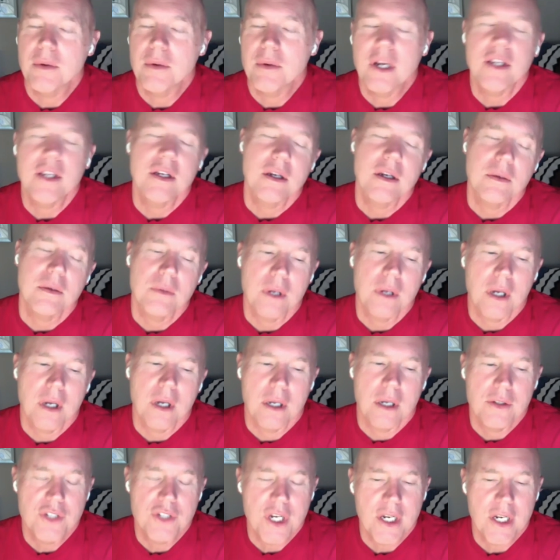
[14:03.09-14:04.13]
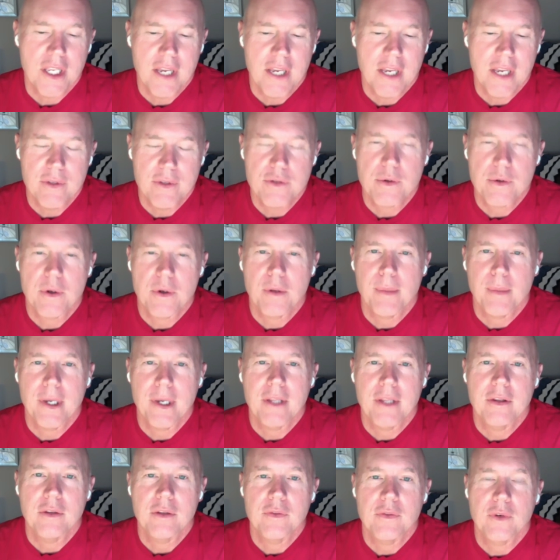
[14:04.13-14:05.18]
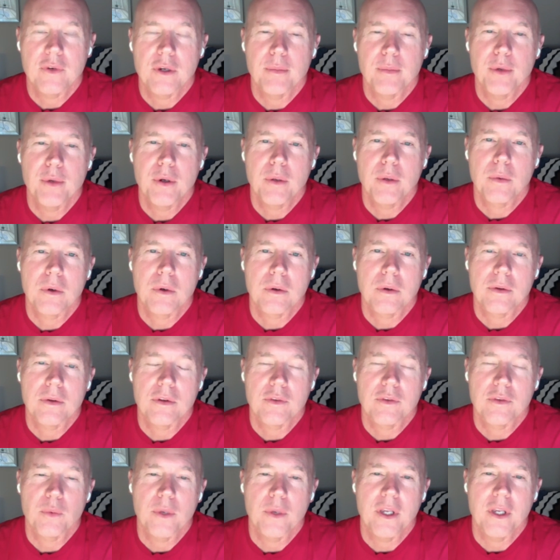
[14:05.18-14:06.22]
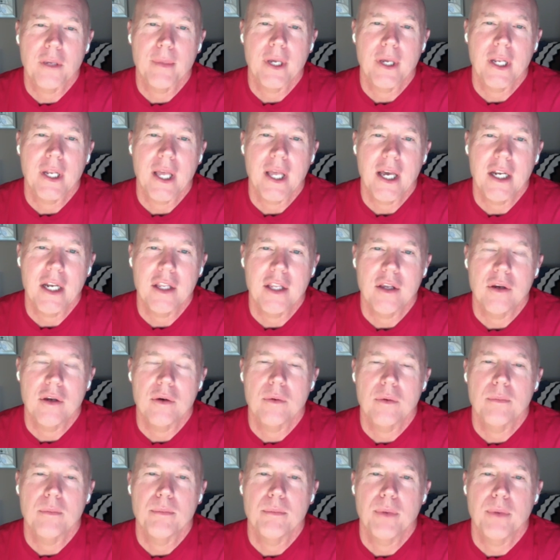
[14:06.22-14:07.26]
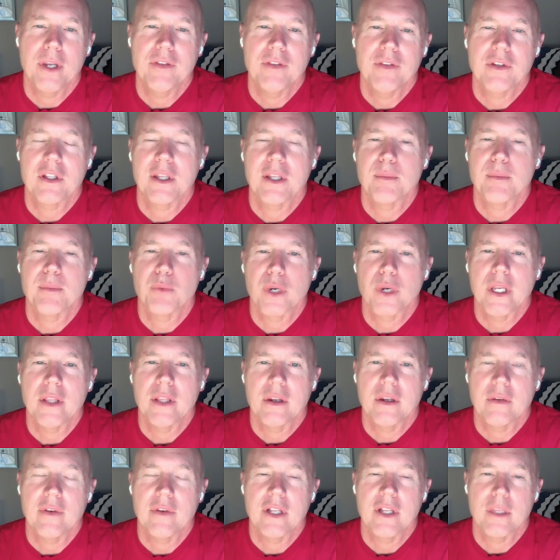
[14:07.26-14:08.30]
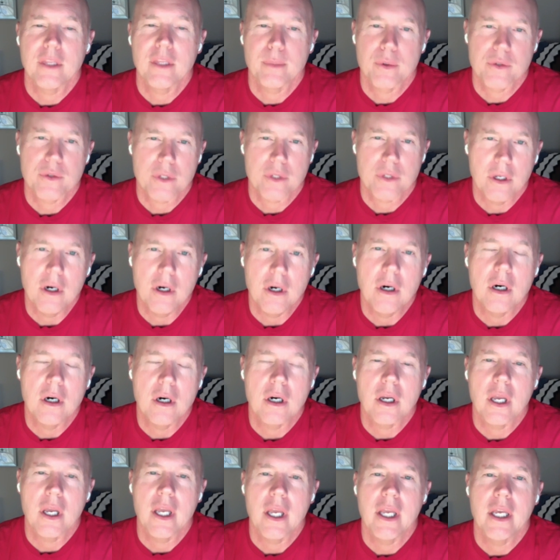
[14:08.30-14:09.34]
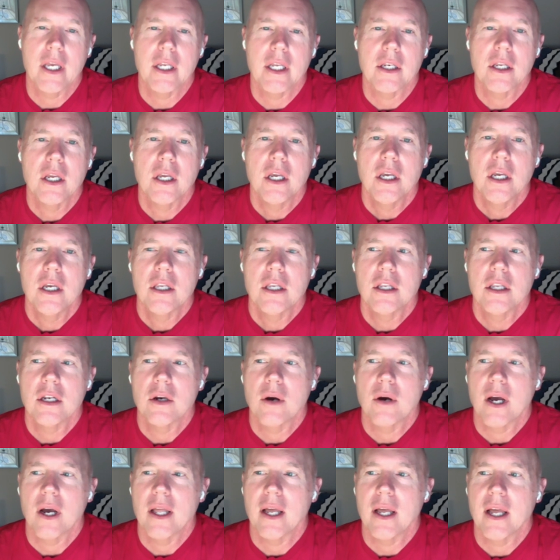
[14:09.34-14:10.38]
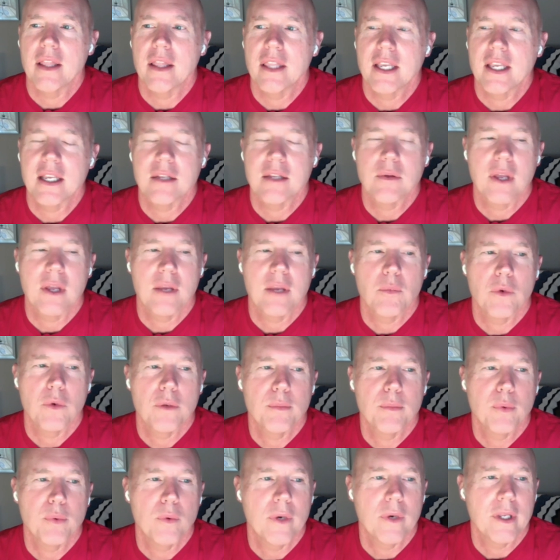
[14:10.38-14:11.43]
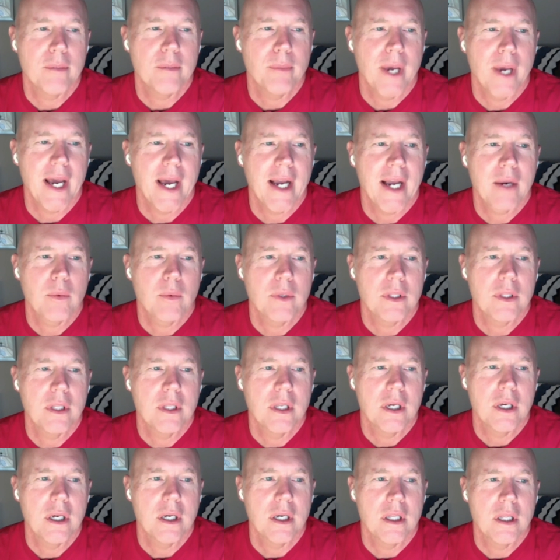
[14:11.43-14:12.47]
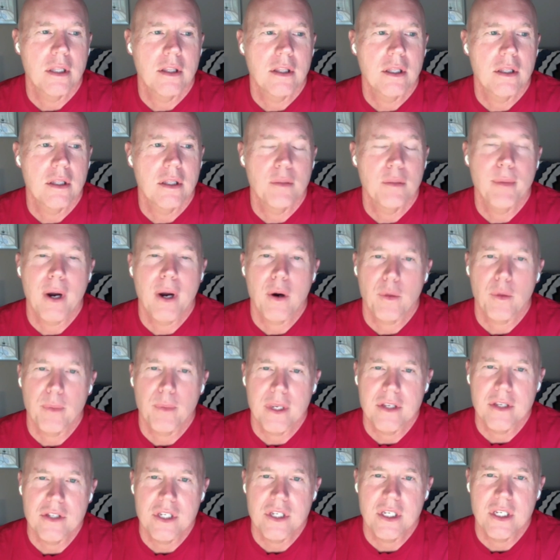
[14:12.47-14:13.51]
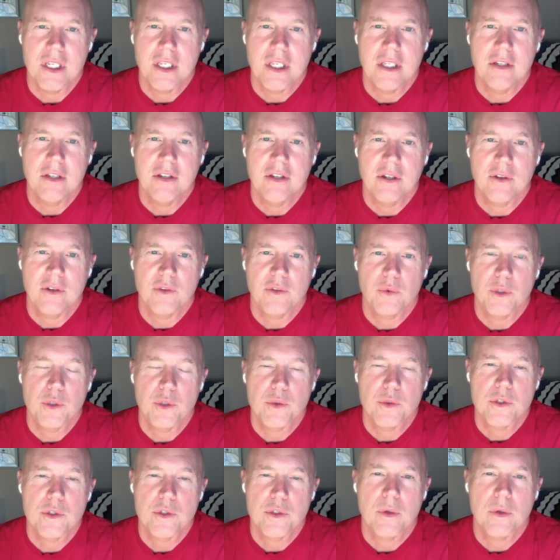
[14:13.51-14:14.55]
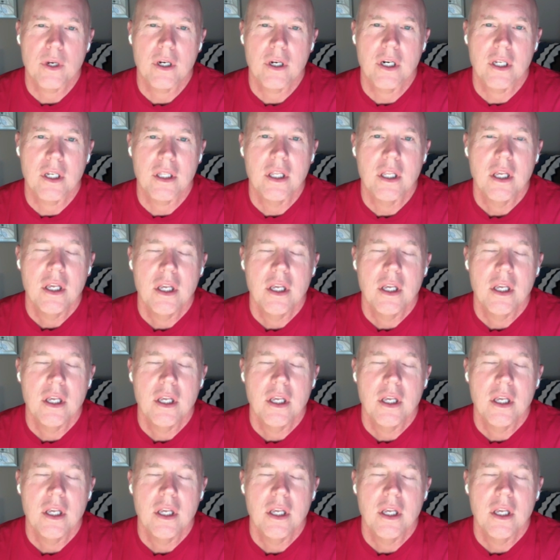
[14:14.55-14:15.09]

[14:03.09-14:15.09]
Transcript: you're right. Johnny Evans wrote about this for Computerworld this week, about how do you basically bring the developers along. And I think at one point back when the PowerPC to Intel switch was going on,